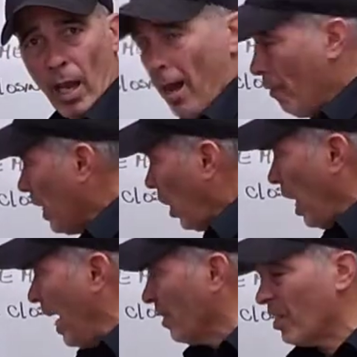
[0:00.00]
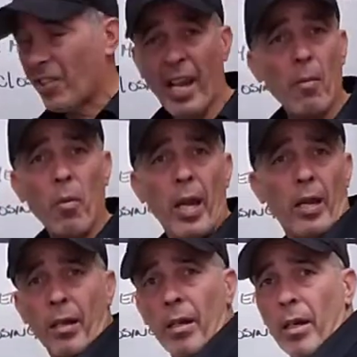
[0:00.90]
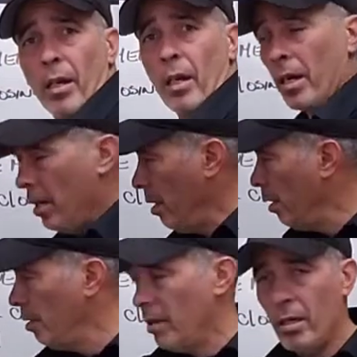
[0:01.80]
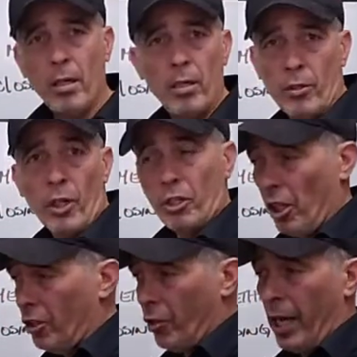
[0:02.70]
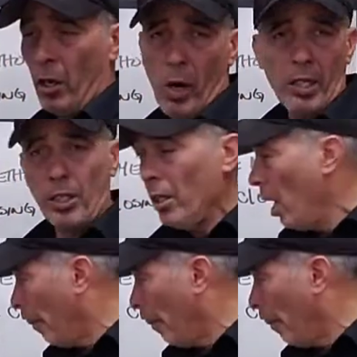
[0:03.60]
Every client the same way. You adjust to their question.